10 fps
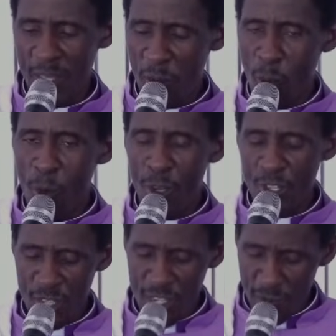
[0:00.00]

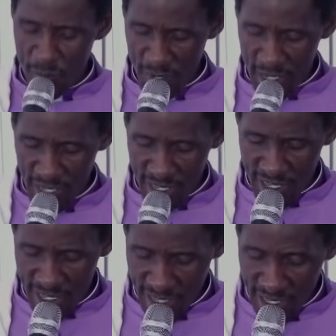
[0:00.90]
Watch ye and pray.
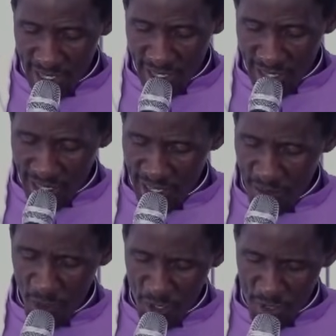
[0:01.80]
Uh,
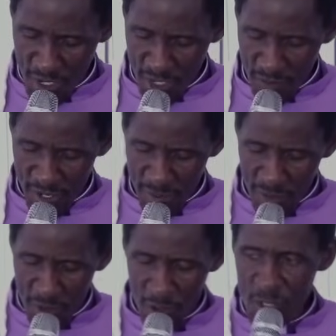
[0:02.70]
watch you and pray,
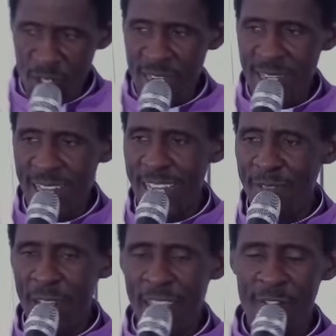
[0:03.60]
because Satan
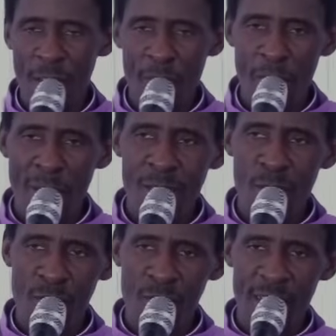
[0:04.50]
never gives up a battle
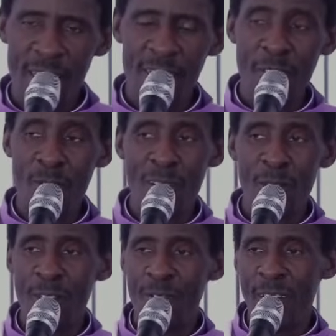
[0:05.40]
easily. Even when
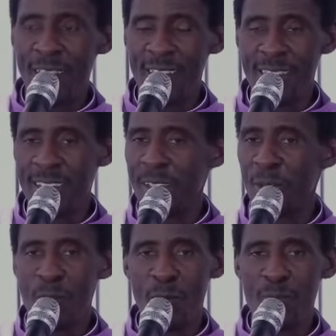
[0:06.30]
God fights, Satan
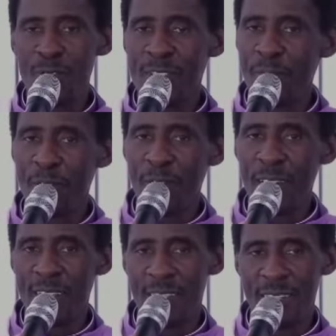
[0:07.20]
also puts up a
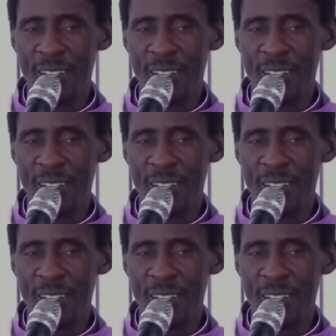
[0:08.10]
fight.